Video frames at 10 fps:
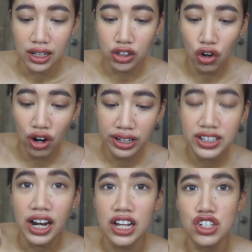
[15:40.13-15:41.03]

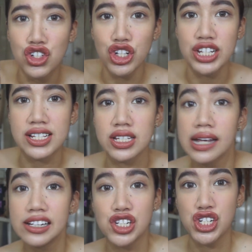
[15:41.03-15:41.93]
Gorgeous
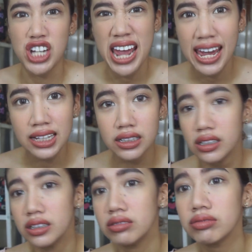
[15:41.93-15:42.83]
shade.